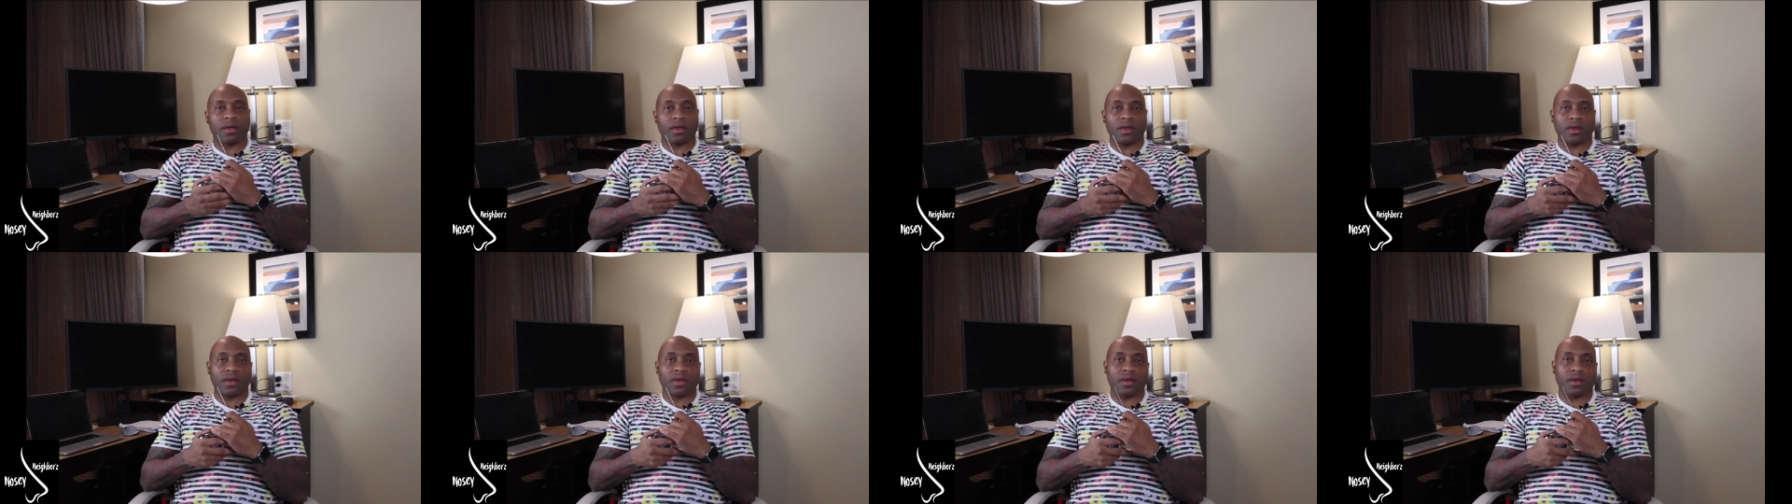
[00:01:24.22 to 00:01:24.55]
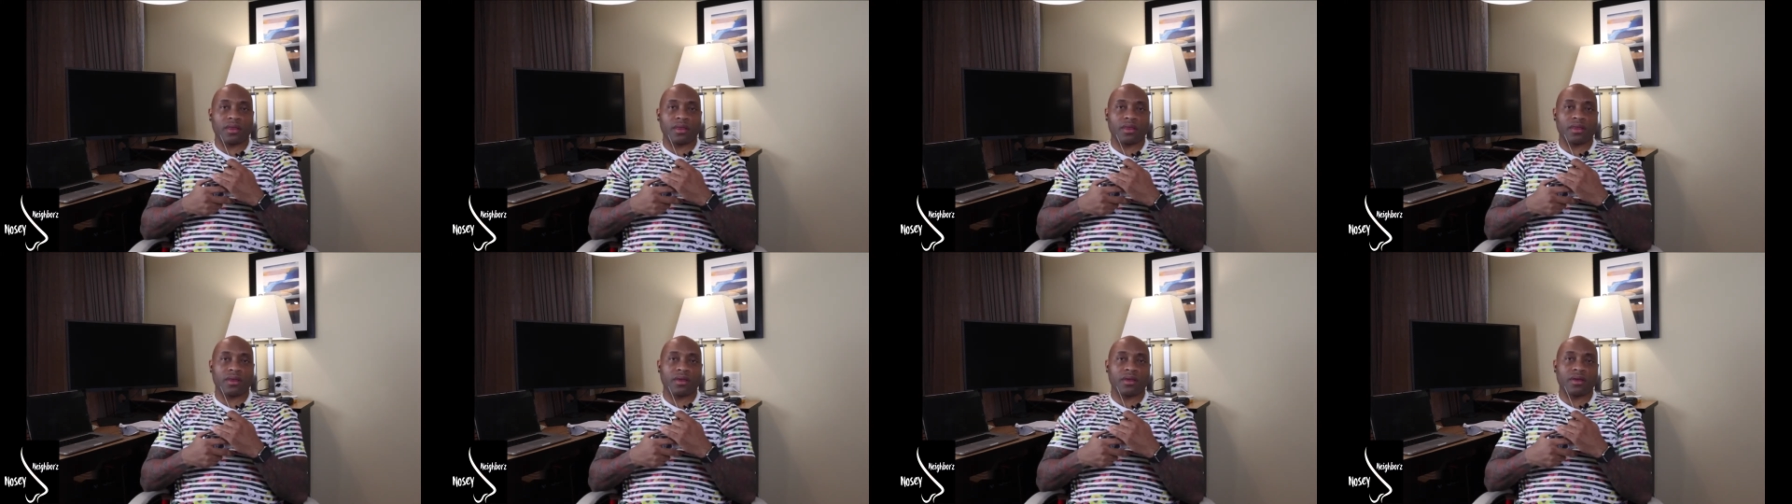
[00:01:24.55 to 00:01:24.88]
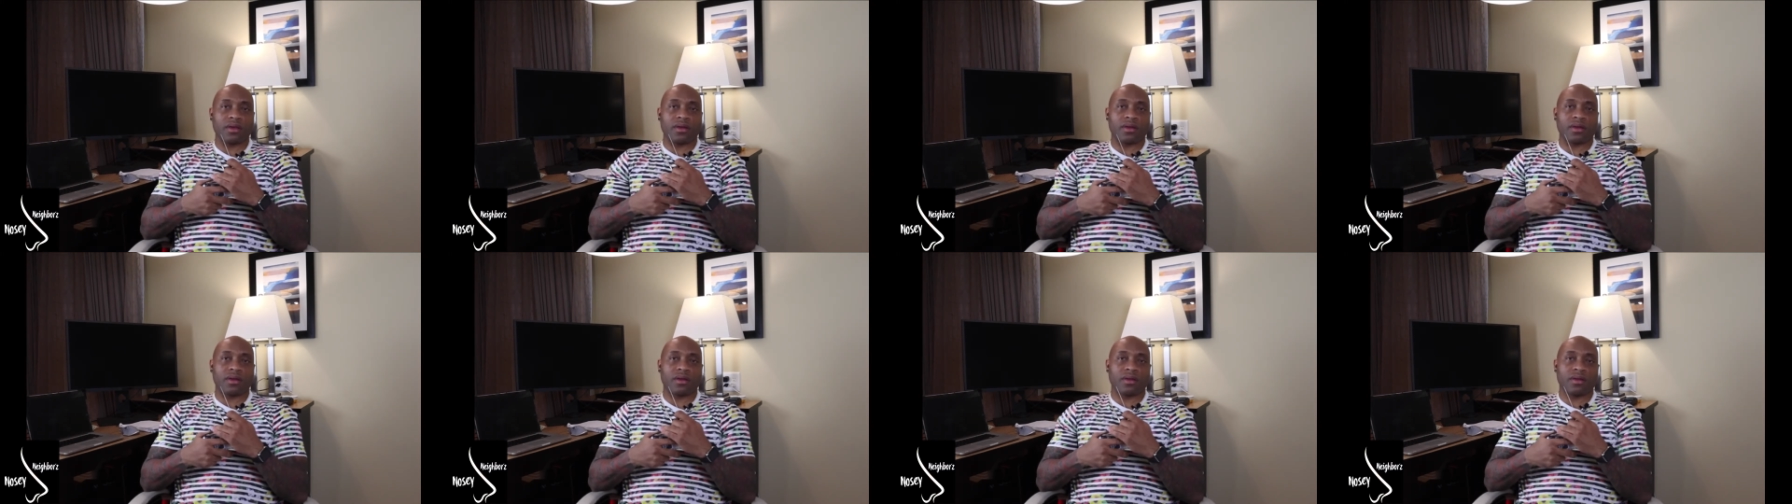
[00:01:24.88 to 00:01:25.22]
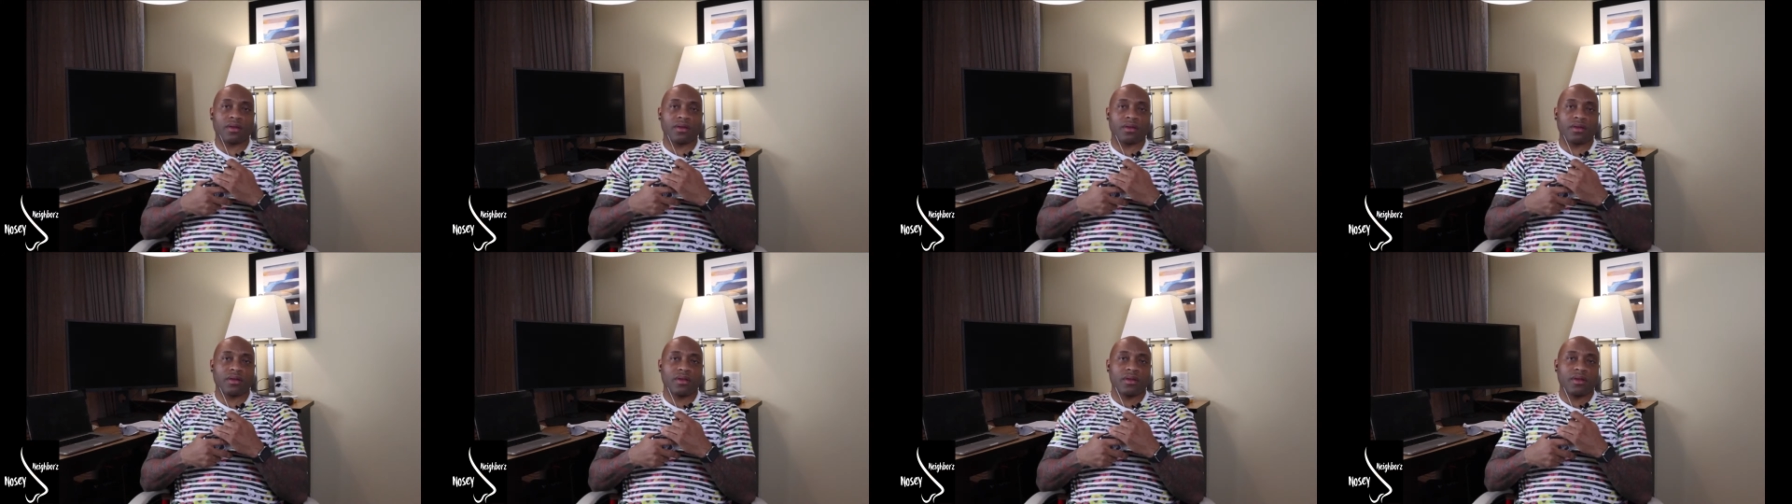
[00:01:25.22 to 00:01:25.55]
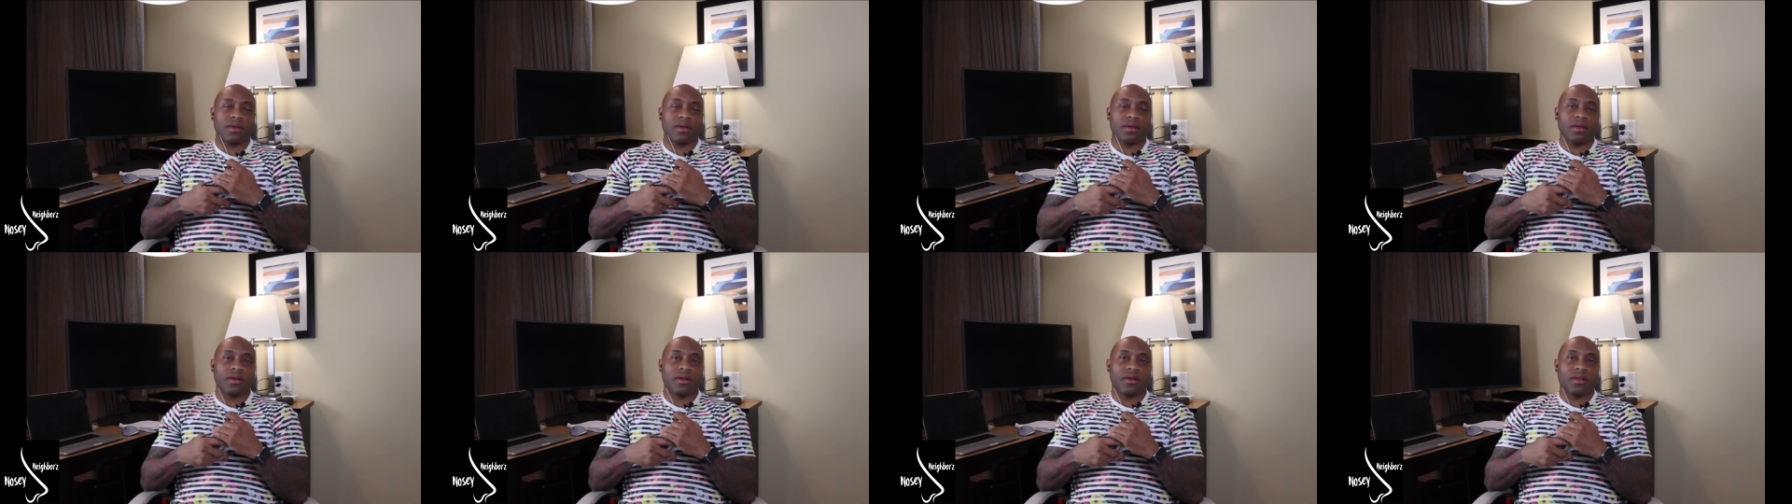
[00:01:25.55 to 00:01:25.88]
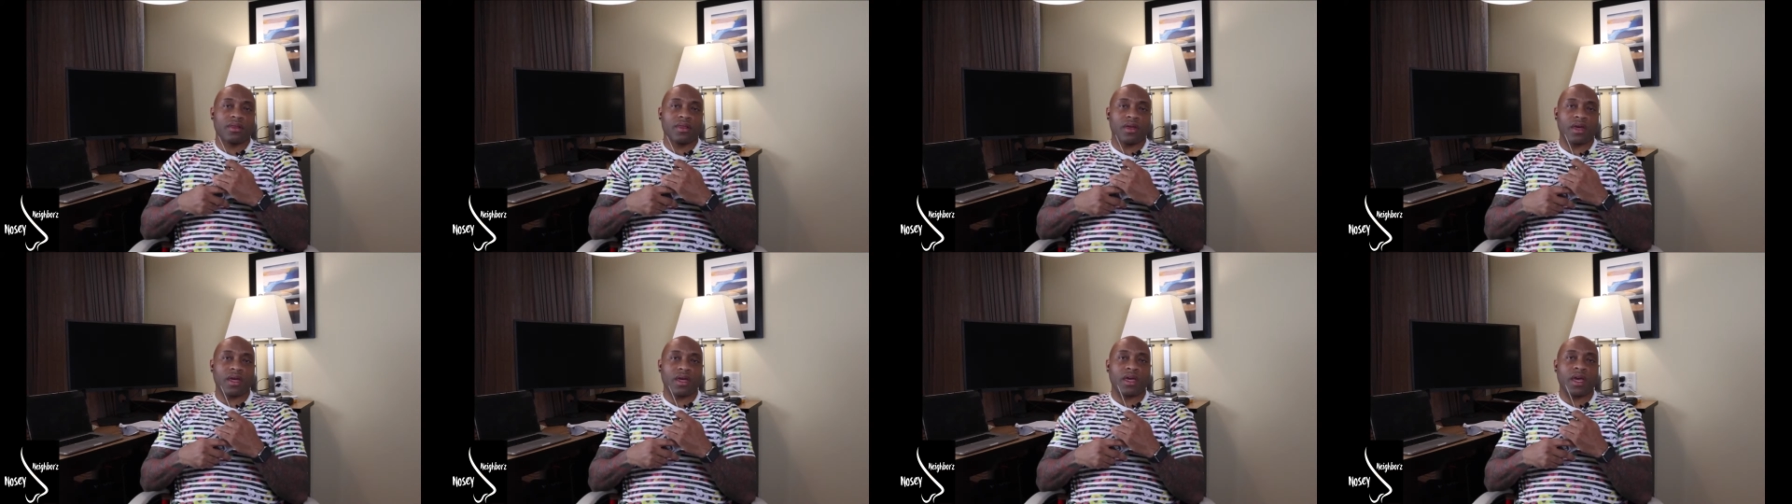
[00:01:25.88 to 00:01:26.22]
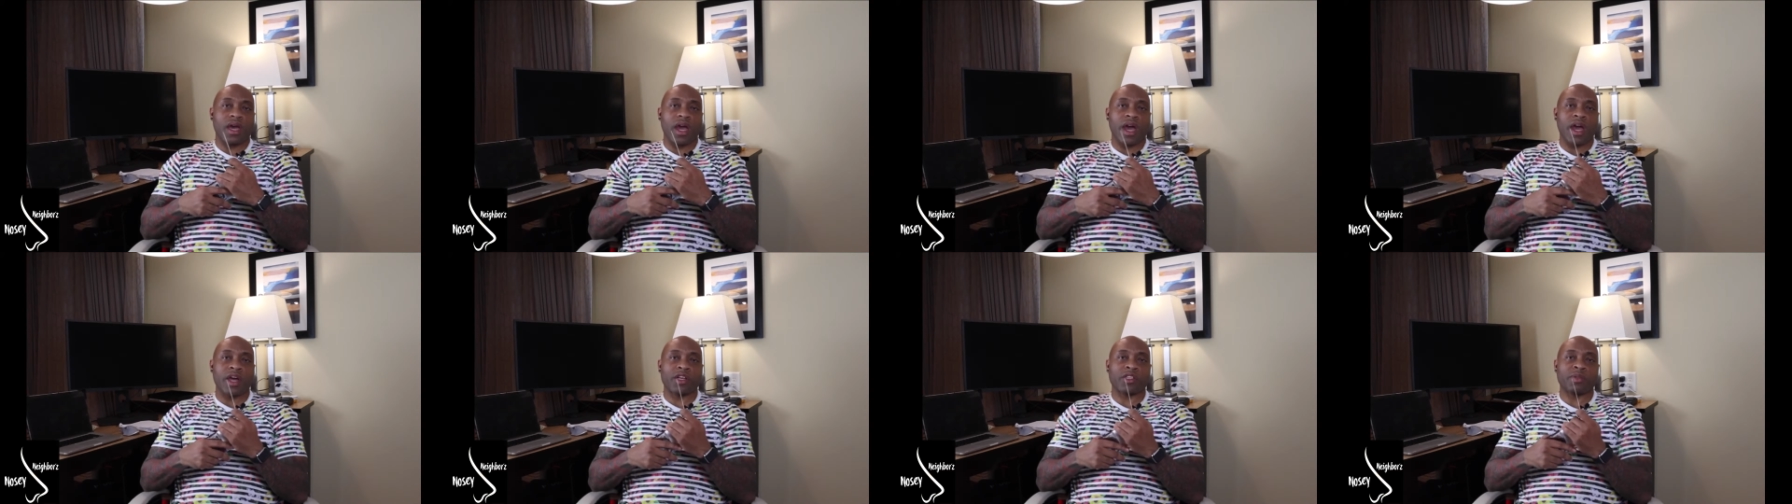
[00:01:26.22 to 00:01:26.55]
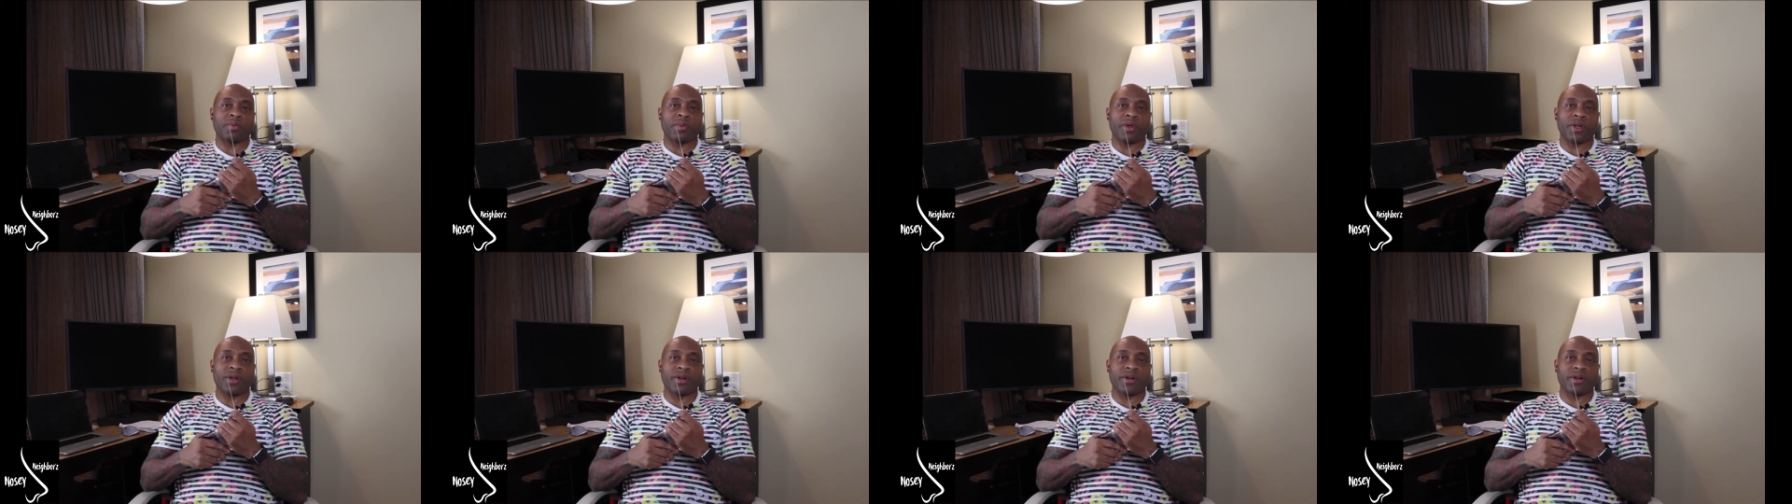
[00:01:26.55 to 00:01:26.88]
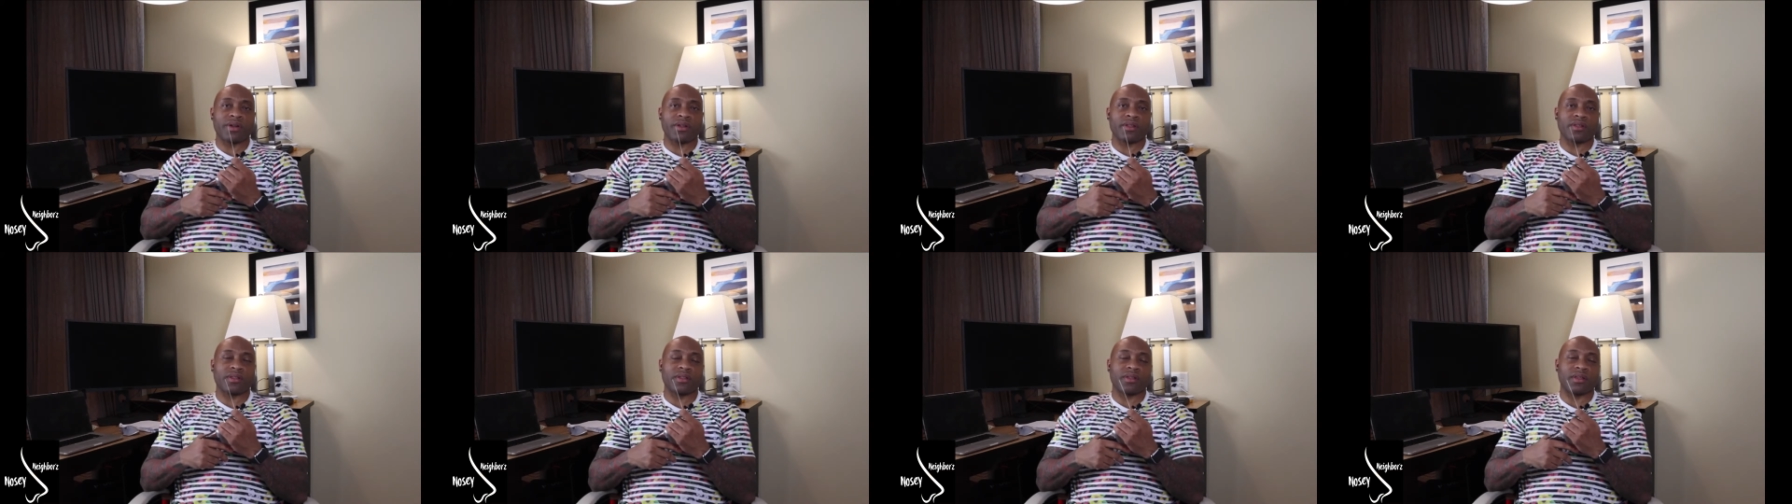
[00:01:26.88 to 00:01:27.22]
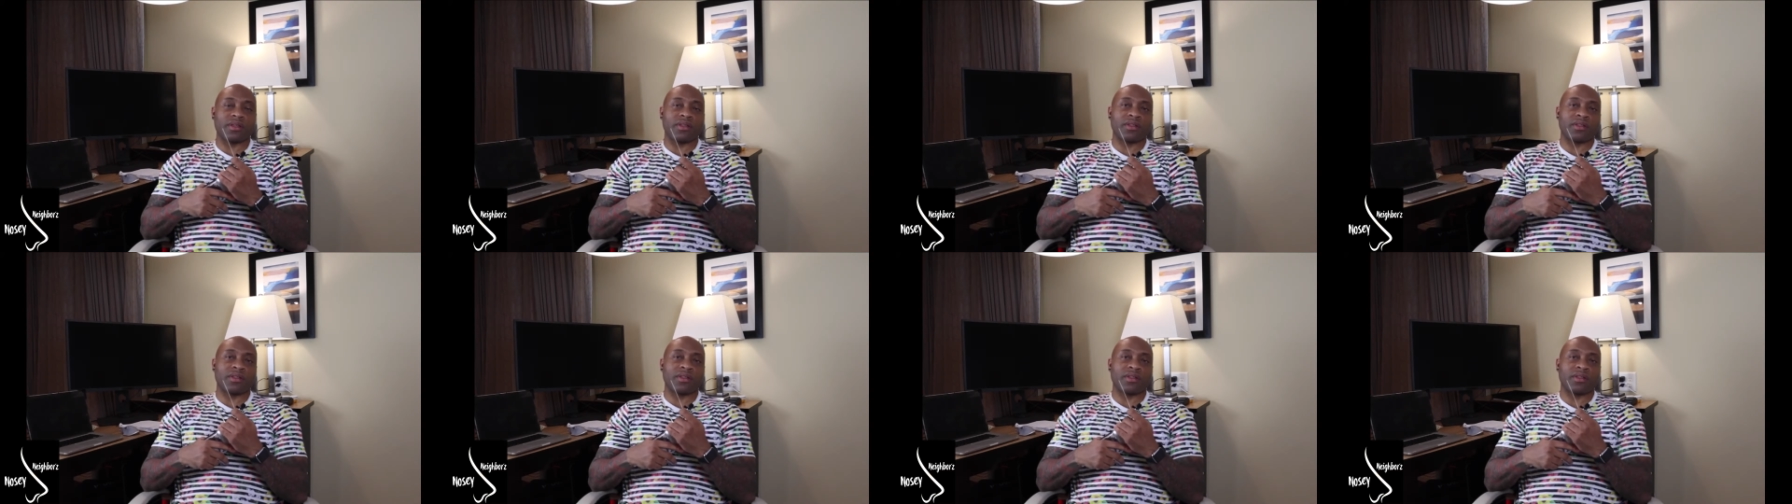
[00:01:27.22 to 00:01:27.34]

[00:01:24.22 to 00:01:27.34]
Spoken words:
and that cashmere